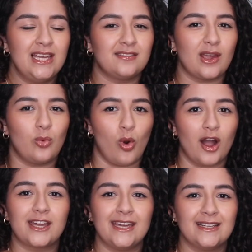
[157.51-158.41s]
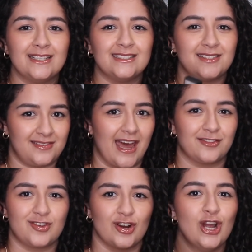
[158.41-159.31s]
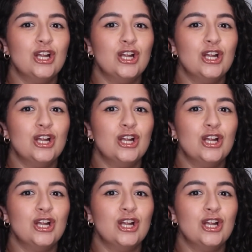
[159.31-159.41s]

He's a walking disaster,